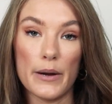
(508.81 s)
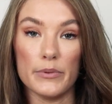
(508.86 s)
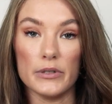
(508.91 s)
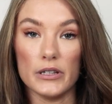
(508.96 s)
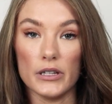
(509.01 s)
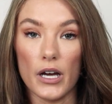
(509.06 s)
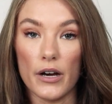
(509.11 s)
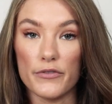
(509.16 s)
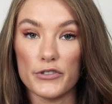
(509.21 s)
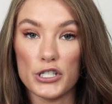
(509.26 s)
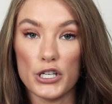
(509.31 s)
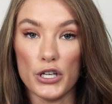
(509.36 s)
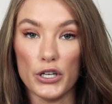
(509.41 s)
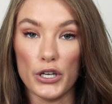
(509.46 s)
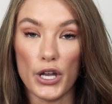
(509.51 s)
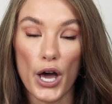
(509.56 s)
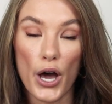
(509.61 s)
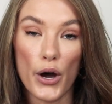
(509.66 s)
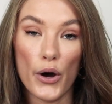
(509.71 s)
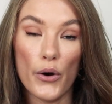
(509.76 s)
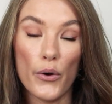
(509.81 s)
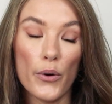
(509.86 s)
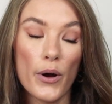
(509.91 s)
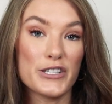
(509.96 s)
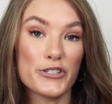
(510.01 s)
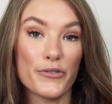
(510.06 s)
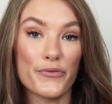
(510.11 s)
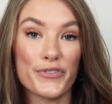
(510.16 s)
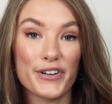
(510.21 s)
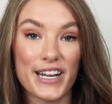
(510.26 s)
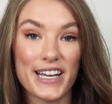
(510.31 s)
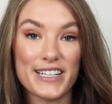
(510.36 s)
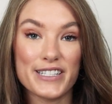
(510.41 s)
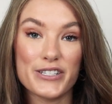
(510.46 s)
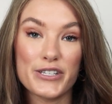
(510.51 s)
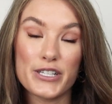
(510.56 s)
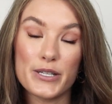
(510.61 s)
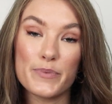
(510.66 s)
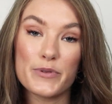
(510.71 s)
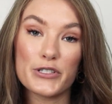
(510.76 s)
I would love to know. And don't
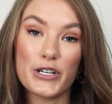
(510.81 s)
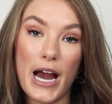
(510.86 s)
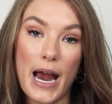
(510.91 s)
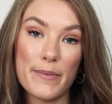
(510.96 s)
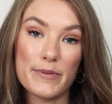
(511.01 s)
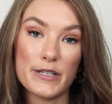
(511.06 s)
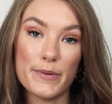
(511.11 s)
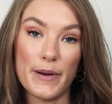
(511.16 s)
forget to subscribe